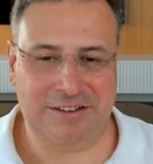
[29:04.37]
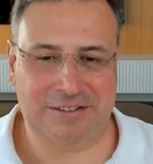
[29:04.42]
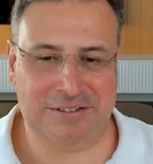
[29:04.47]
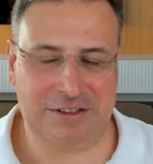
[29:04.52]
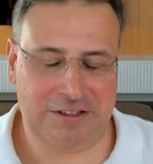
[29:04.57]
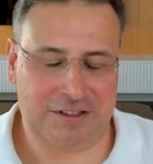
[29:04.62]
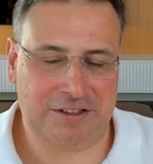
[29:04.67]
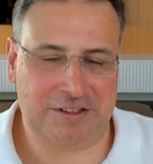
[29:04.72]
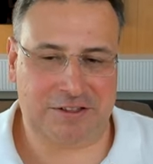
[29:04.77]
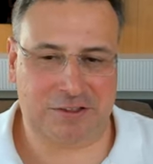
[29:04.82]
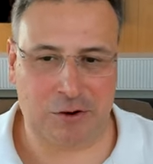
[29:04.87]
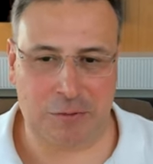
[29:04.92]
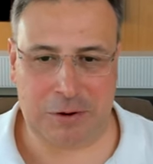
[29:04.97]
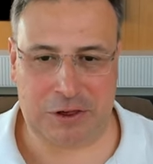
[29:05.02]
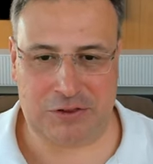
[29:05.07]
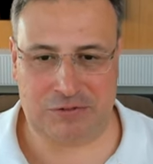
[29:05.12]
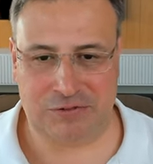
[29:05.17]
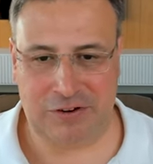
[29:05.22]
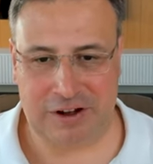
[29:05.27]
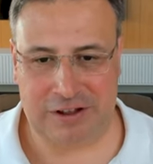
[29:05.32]
is so
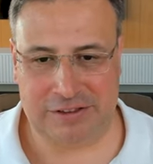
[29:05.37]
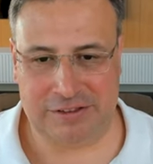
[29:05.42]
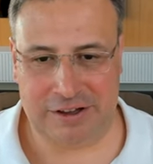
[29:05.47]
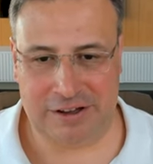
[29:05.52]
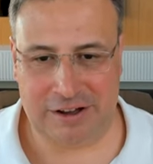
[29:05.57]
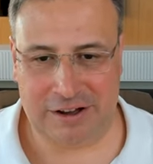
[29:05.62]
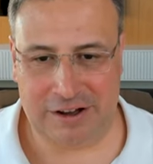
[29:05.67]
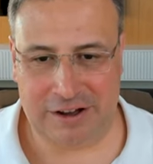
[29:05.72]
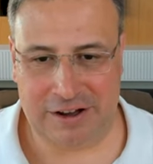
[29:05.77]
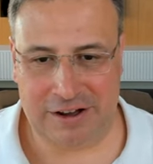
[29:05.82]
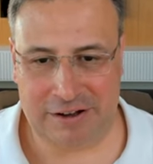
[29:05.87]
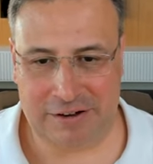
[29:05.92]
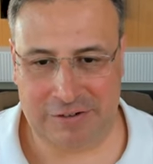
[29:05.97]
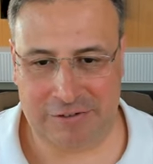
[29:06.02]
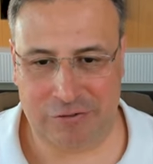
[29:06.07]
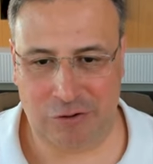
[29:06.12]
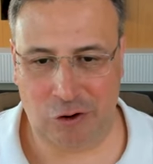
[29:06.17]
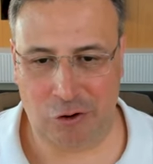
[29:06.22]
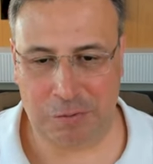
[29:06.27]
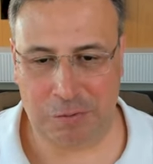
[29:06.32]
much fun
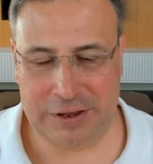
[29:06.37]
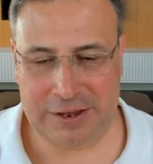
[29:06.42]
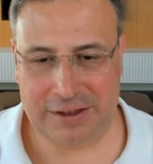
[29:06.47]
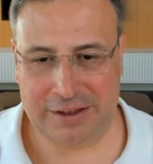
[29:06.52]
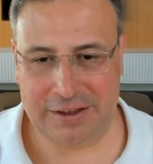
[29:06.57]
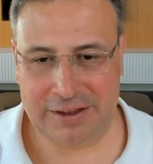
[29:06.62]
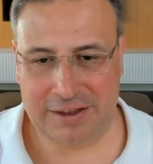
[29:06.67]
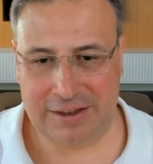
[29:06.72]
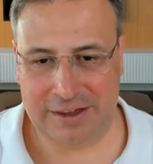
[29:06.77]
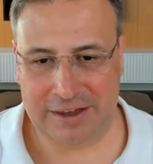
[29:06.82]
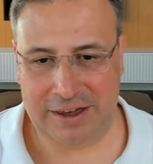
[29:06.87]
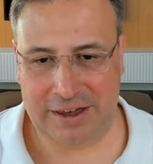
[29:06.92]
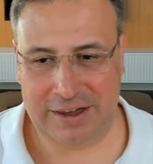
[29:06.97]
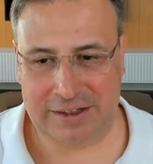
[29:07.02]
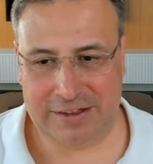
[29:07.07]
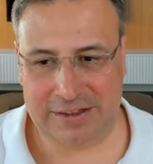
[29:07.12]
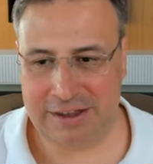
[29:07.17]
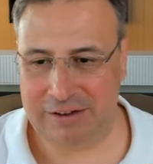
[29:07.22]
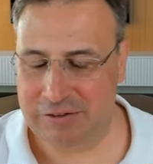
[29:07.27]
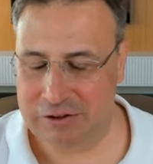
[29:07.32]
for me.
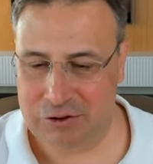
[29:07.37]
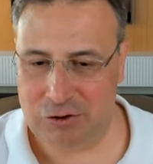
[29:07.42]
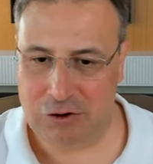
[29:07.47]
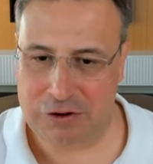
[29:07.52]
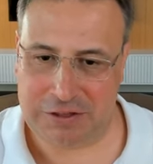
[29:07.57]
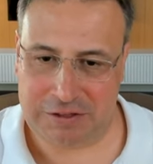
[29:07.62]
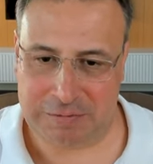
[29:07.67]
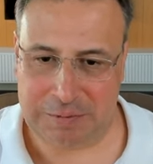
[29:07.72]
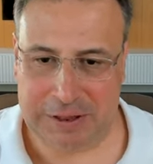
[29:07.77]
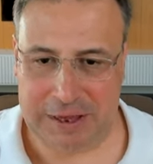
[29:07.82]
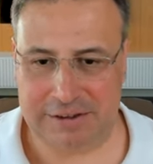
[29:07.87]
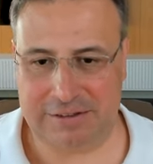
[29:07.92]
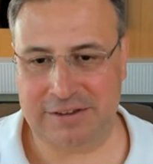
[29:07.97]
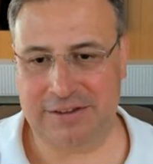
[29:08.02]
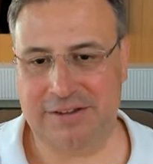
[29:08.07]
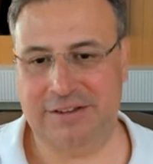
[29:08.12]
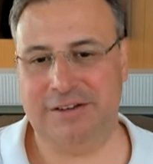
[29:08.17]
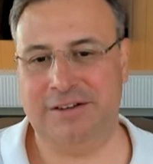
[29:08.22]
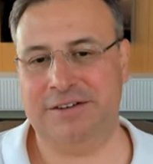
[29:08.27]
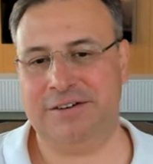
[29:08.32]
And even though it's been
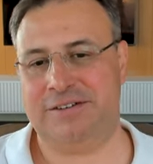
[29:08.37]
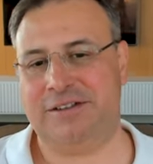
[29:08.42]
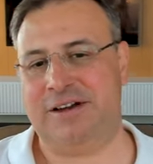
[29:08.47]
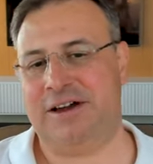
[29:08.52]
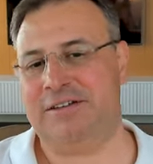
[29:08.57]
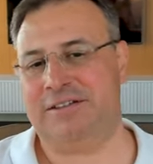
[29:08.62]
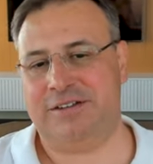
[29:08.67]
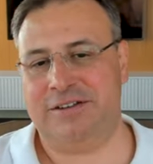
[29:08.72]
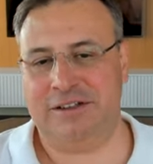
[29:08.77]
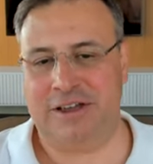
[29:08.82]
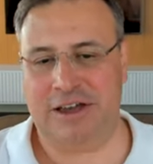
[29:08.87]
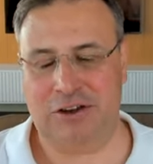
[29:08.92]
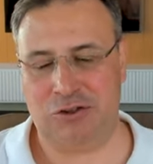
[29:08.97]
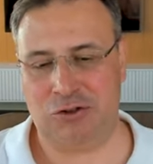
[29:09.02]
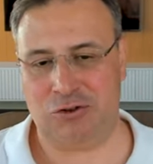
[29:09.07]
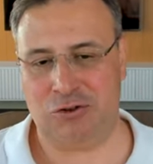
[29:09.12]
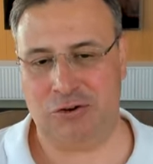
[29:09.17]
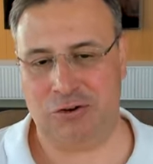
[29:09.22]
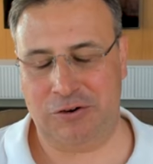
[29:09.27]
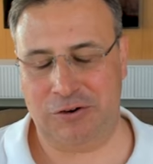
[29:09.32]
18 years, I still
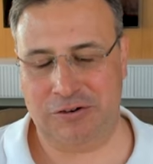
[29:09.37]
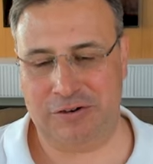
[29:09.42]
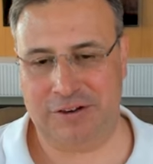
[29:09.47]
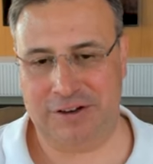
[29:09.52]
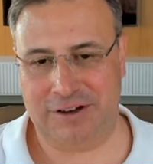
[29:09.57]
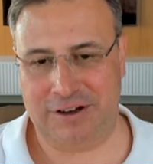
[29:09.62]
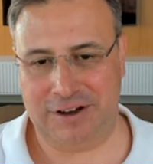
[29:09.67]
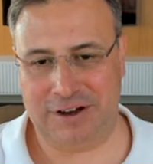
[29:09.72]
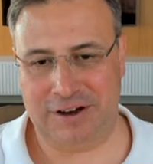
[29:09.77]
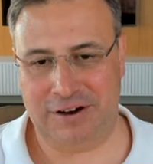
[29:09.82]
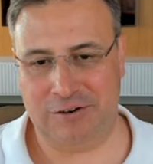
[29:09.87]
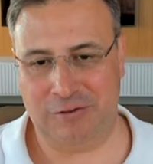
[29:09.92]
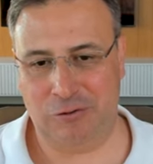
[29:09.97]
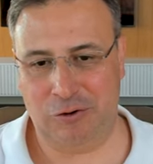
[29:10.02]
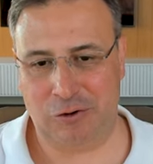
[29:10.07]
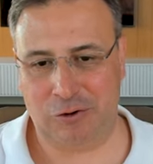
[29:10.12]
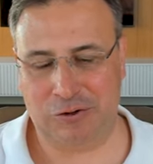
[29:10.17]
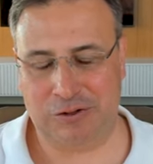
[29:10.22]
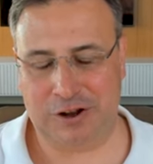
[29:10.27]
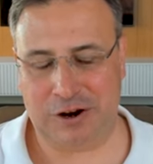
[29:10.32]
enjoy
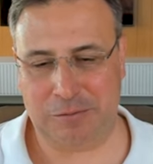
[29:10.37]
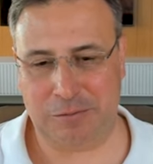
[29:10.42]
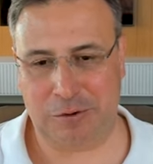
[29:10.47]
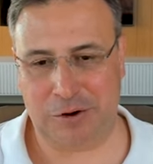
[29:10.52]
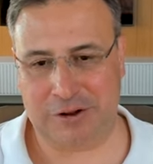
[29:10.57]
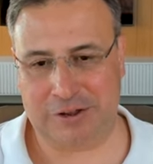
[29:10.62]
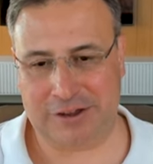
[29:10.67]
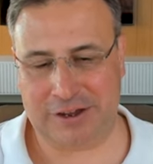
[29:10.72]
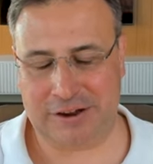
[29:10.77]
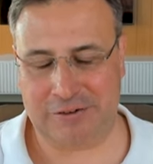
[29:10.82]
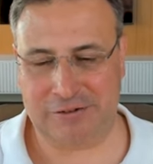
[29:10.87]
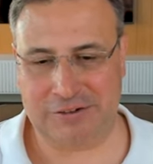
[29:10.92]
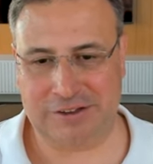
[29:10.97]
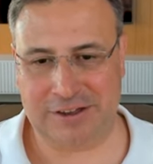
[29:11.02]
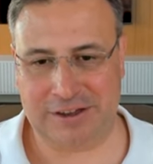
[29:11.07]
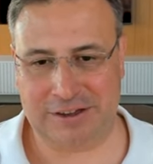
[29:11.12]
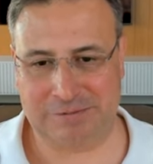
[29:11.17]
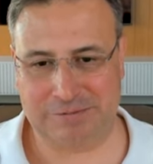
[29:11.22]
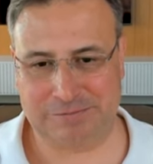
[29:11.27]
working on our product every day.